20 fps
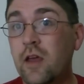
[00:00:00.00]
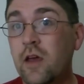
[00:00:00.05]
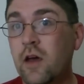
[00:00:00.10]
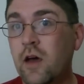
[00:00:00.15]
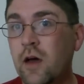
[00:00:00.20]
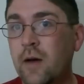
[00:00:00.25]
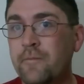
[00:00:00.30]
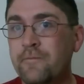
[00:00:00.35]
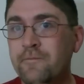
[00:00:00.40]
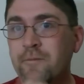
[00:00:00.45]

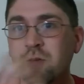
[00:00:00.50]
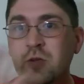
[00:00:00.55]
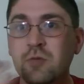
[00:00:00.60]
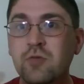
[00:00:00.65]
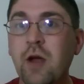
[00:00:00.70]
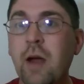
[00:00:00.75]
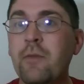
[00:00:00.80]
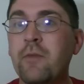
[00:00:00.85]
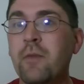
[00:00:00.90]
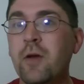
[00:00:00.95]
um,
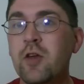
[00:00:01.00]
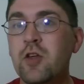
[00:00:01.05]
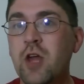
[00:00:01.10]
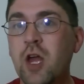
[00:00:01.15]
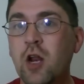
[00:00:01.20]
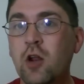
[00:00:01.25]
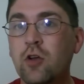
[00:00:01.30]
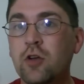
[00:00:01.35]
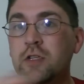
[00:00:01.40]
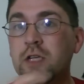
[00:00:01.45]
subscribe to my
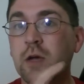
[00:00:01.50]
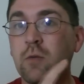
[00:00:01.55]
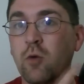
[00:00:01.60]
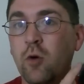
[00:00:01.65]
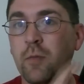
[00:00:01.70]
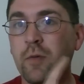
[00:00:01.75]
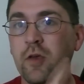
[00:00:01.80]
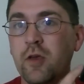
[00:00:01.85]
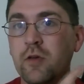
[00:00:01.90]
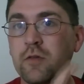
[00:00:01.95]
channel because I
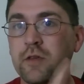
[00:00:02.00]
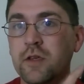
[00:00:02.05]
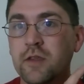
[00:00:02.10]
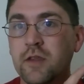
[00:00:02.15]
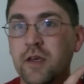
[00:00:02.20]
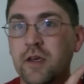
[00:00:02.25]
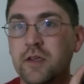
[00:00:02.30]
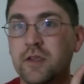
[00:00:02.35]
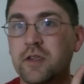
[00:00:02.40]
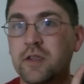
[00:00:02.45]
will be using
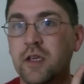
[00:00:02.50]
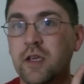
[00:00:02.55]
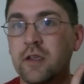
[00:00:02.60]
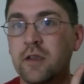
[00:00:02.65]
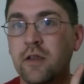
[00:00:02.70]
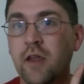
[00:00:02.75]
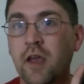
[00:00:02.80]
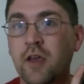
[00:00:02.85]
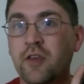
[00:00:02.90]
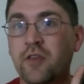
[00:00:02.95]
this in
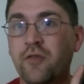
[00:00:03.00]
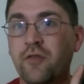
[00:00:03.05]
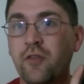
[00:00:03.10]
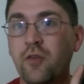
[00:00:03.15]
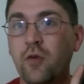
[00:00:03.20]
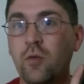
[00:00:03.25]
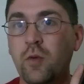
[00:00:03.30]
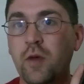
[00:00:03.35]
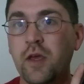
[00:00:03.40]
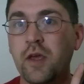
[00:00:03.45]
the next
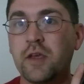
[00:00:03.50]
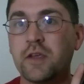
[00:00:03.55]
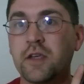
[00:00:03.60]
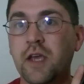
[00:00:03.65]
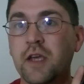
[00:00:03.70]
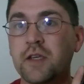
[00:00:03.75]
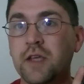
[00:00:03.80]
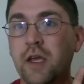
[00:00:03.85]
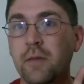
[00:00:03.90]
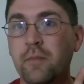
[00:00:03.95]
few weeks
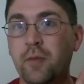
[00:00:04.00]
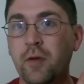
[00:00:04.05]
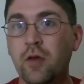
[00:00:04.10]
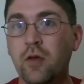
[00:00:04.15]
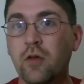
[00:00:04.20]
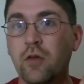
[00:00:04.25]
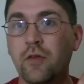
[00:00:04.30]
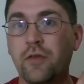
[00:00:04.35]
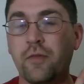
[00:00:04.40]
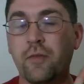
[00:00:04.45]
as I
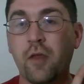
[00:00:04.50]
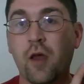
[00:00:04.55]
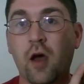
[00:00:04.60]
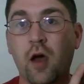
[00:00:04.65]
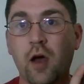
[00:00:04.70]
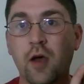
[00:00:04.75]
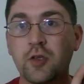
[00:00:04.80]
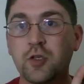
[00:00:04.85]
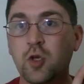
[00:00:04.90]
build uh,